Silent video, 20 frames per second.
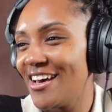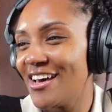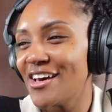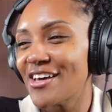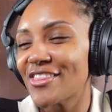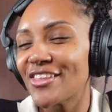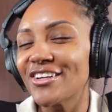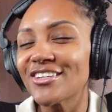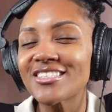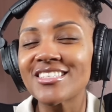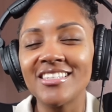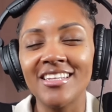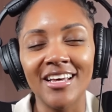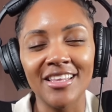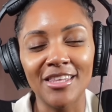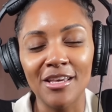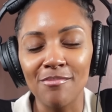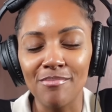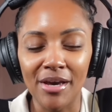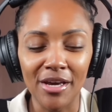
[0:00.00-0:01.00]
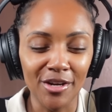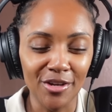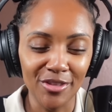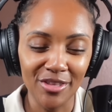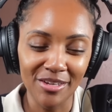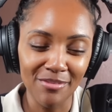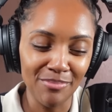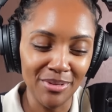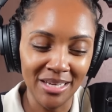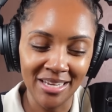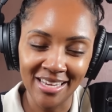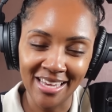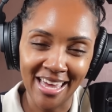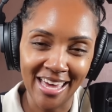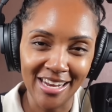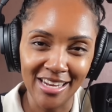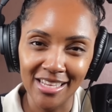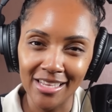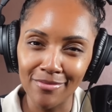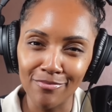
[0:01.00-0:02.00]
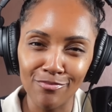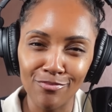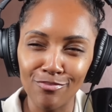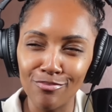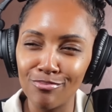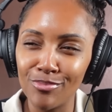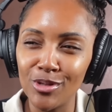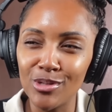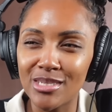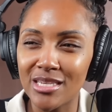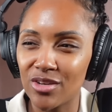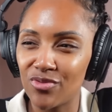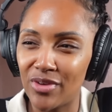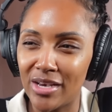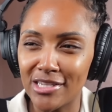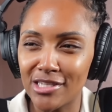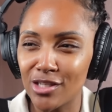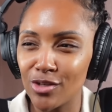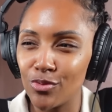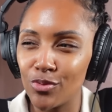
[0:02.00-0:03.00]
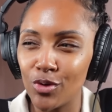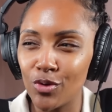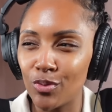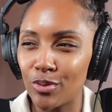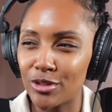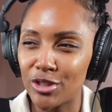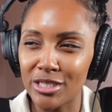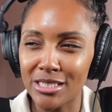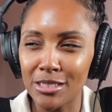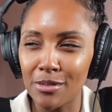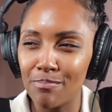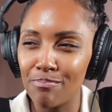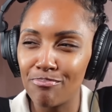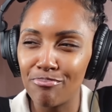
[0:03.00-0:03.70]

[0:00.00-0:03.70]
There's nothing better than being at a music festival with just a